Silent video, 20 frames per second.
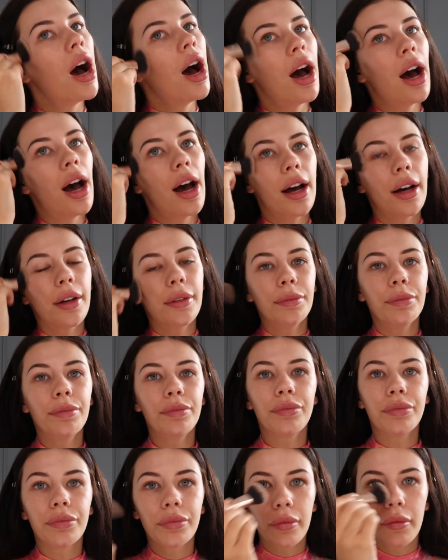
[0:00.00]

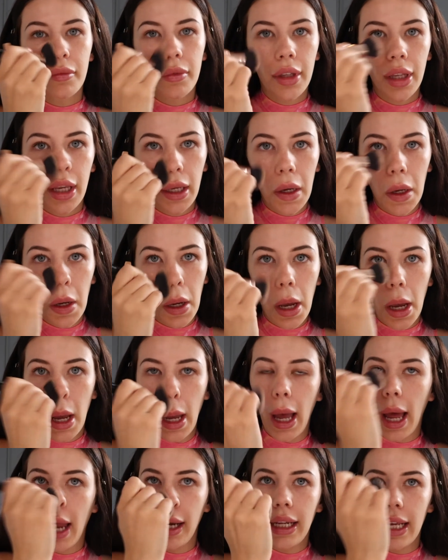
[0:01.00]
And
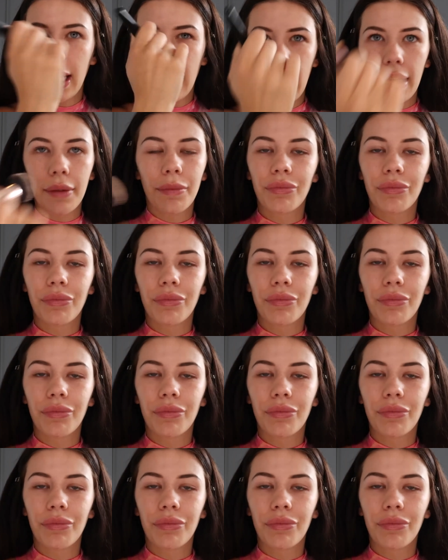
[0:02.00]
I